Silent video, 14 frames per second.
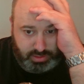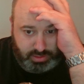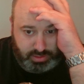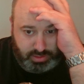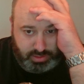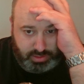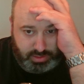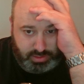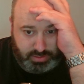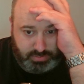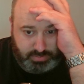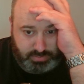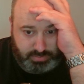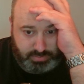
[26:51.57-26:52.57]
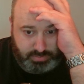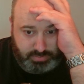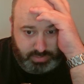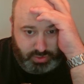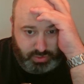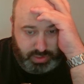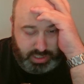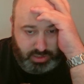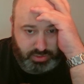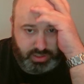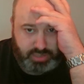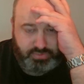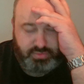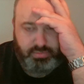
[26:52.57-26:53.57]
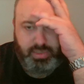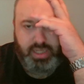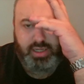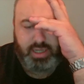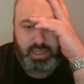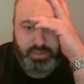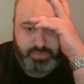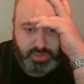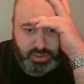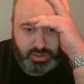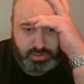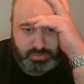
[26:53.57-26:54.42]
Oh, I only have a minute left.